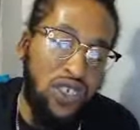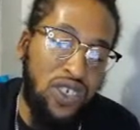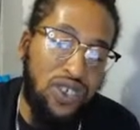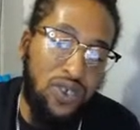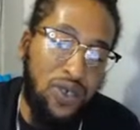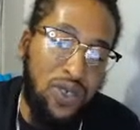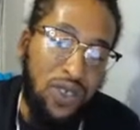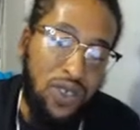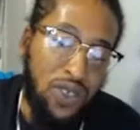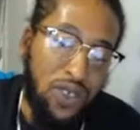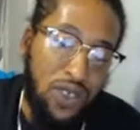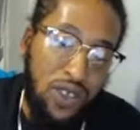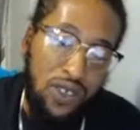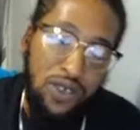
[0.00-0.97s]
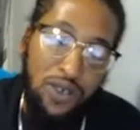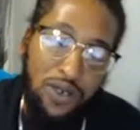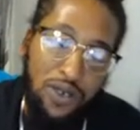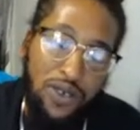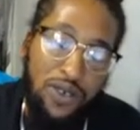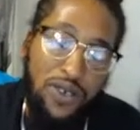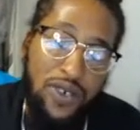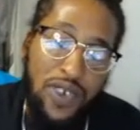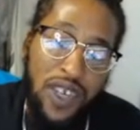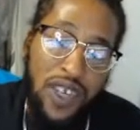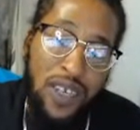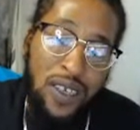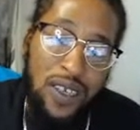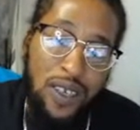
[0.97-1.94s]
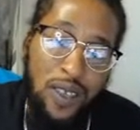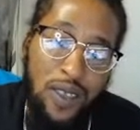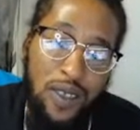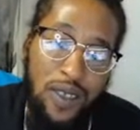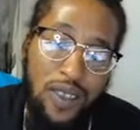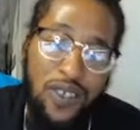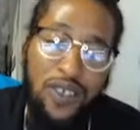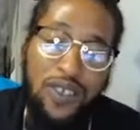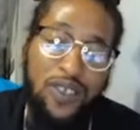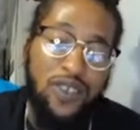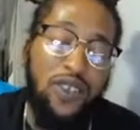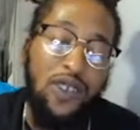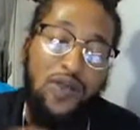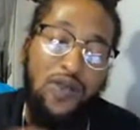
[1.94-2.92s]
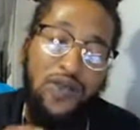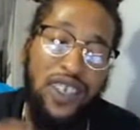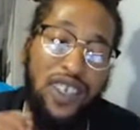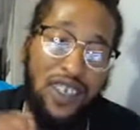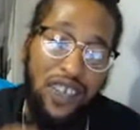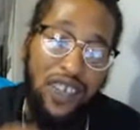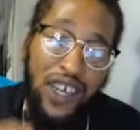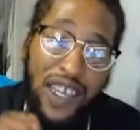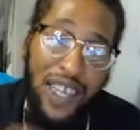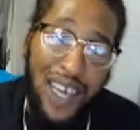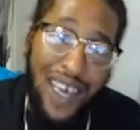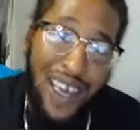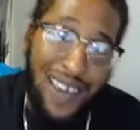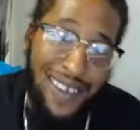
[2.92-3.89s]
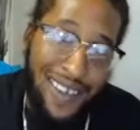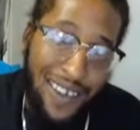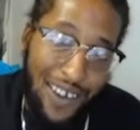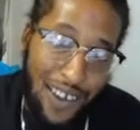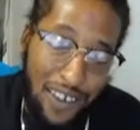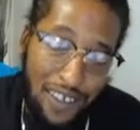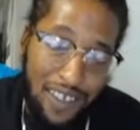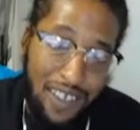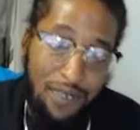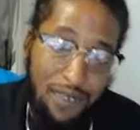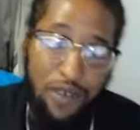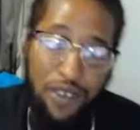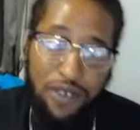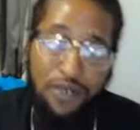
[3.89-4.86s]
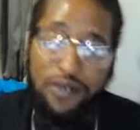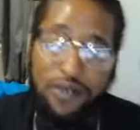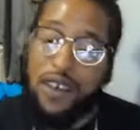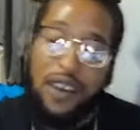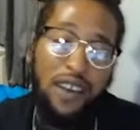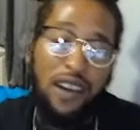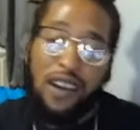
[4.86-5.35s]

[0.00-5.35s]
Susanoo Goku, right, don't forget, y'all gotta add that heart there, bro. I